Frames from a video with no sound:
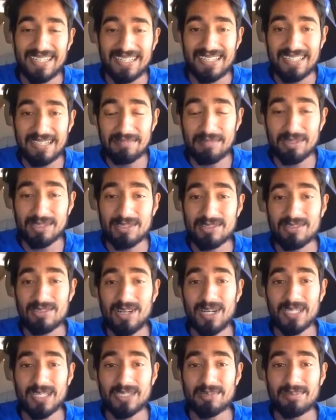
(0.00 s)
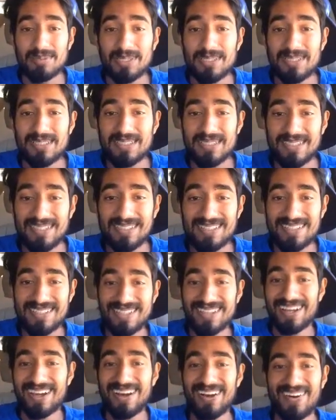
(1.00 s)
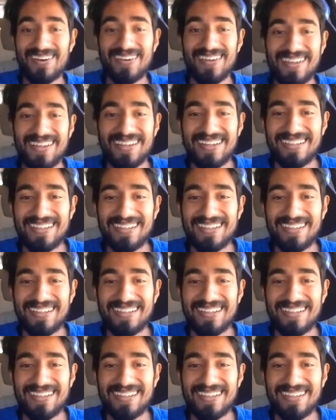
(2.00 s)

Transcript: And I'm not the strongest person, so